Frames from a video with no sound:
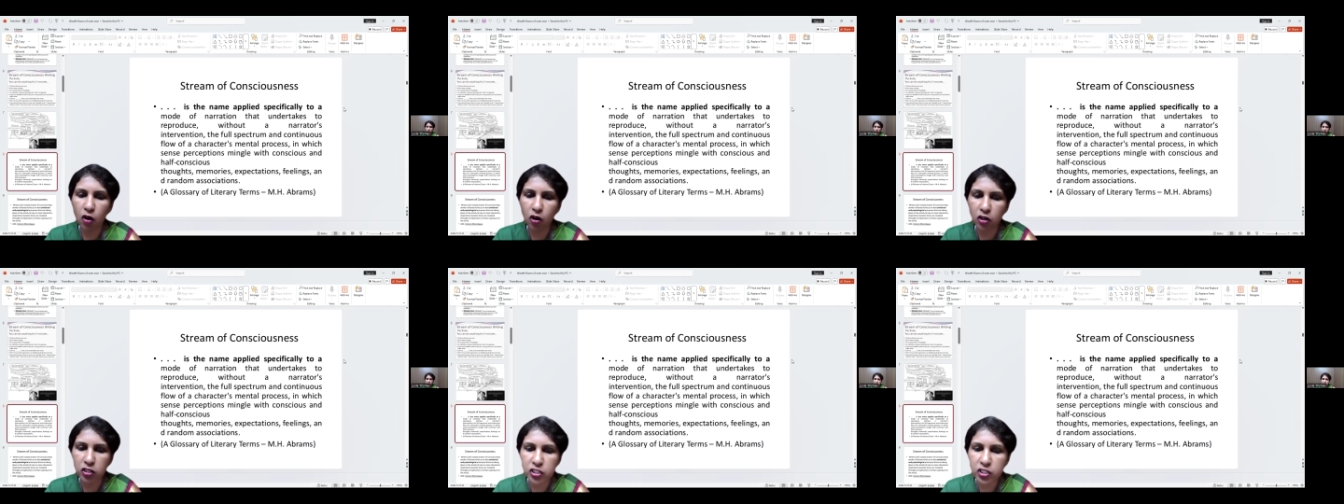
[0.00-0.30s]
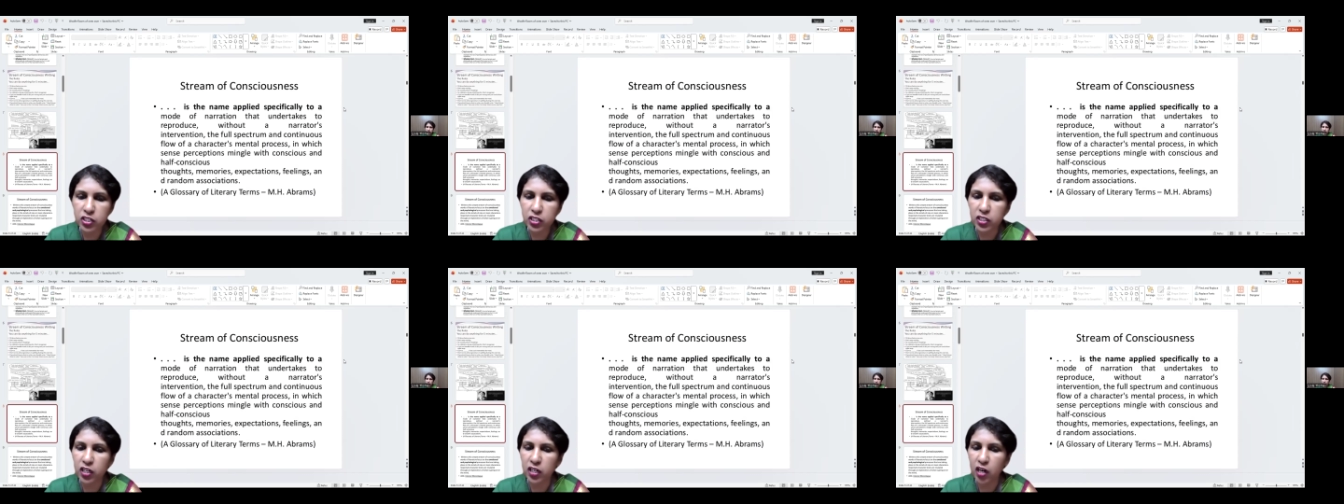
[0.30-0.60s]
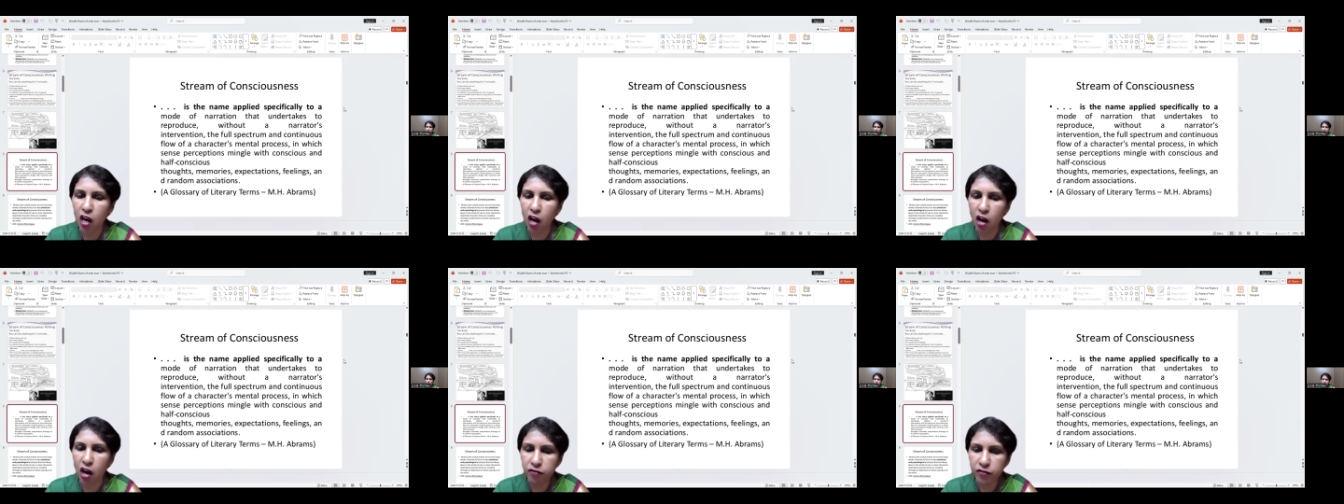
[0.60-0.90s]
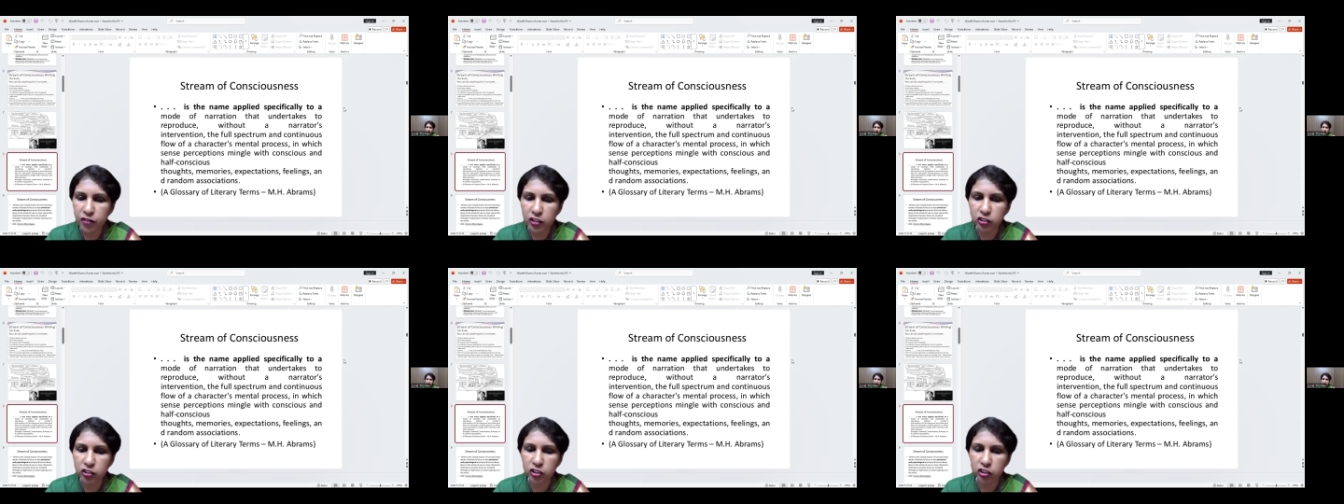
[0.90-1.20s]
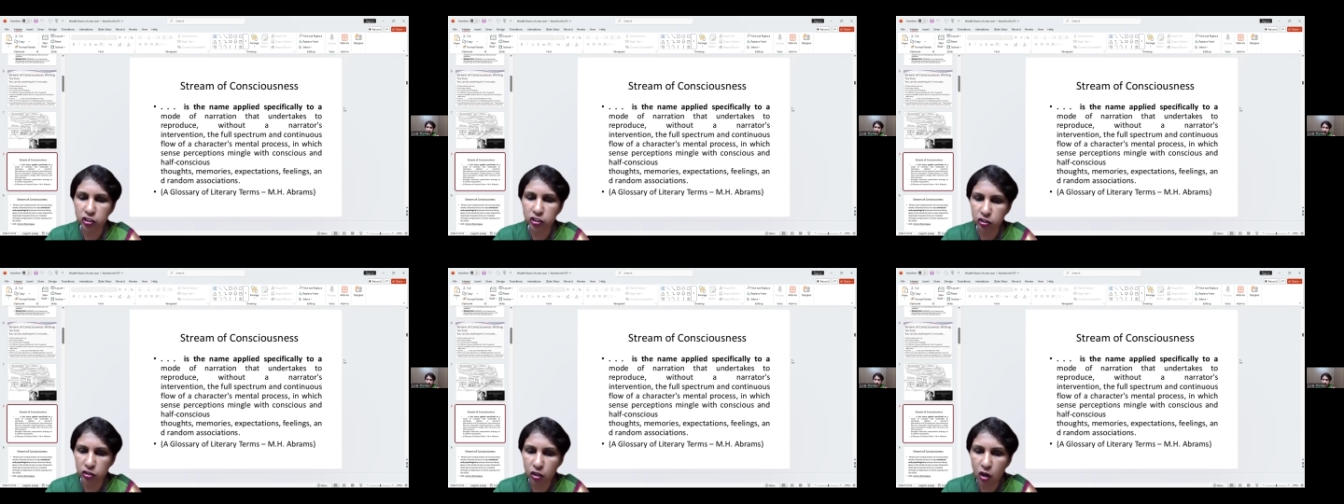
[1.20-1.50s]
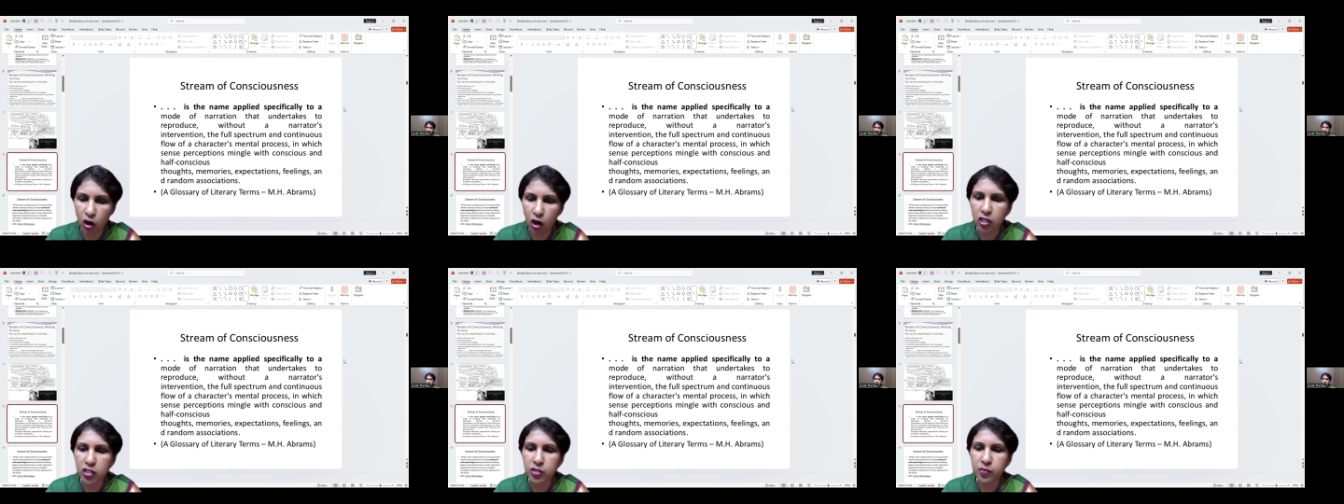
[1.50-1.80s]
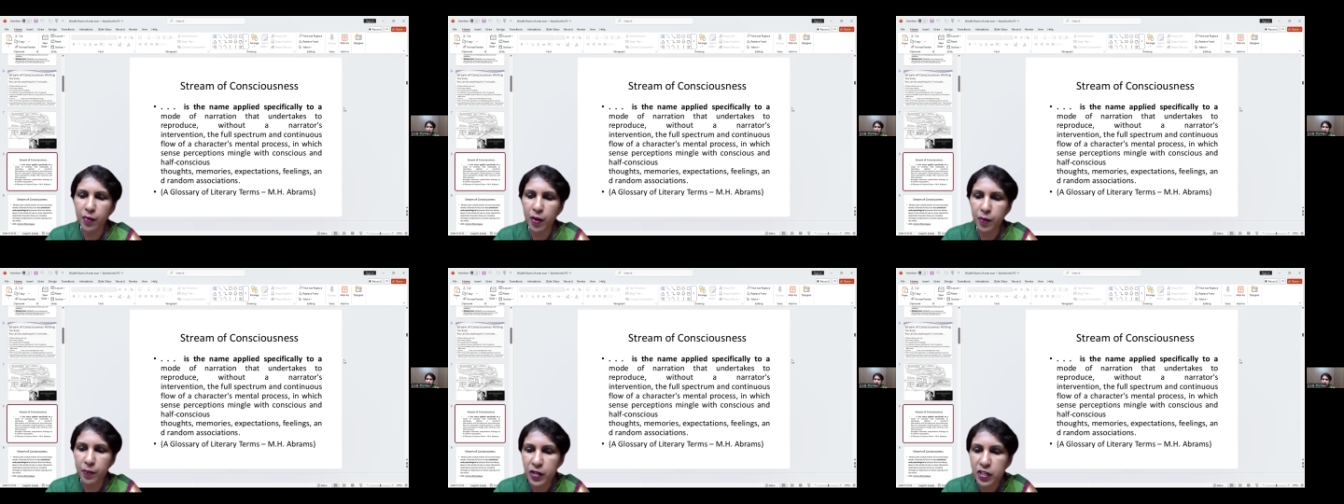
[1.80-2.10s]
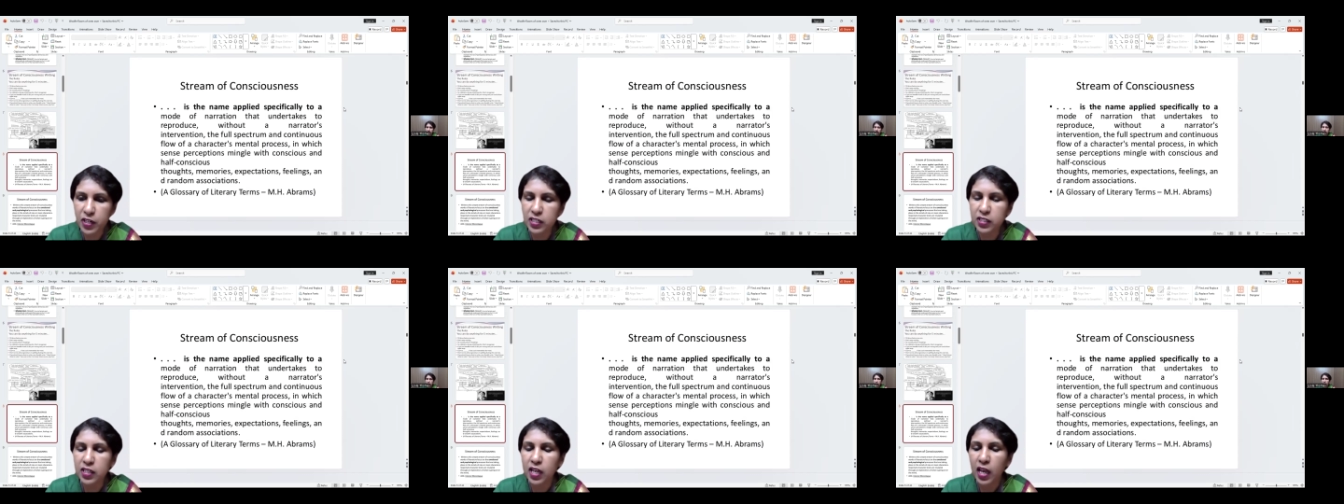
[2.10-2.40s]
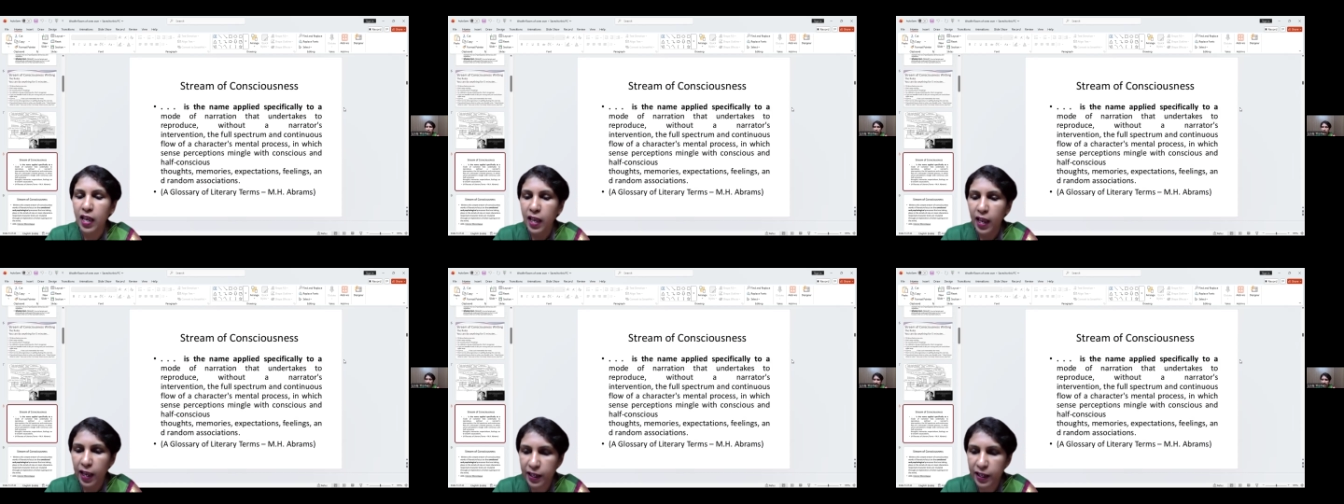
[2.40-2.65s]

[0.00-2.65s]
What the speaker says: conscious and half-conscious thoughts, memories,